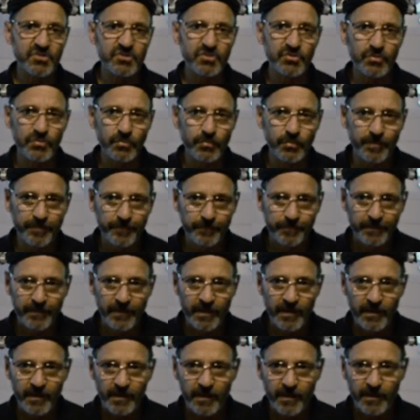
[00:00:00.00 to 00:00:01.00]
to
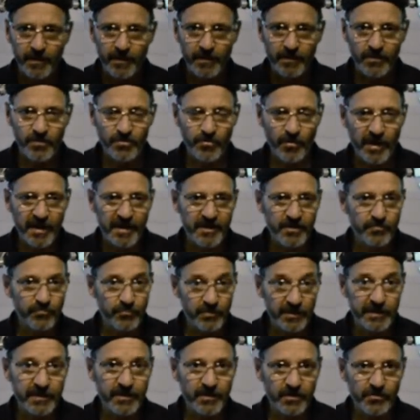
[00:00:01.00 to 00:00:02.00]
grind
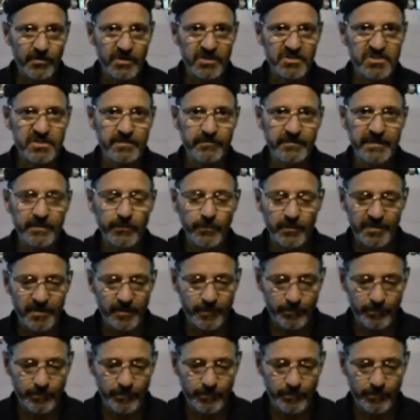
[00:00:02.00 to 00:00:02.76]
really aggressively when they're